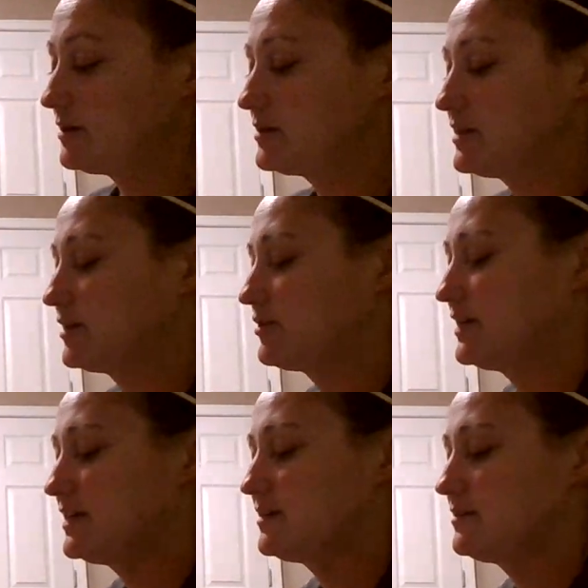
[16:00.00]
take your
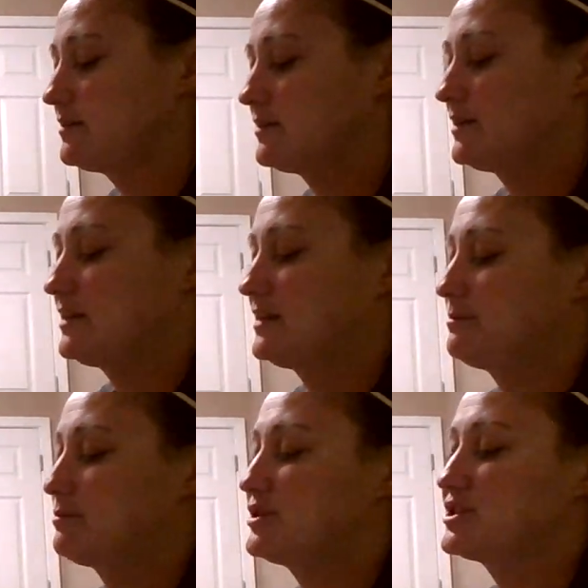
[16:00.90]
hand and
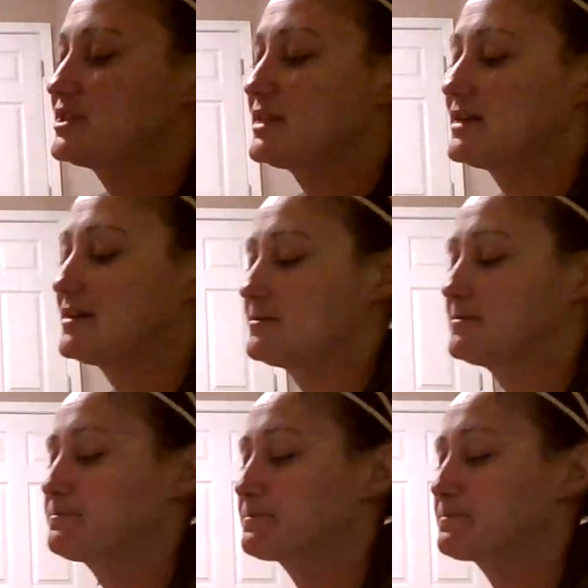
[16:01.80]
push it down.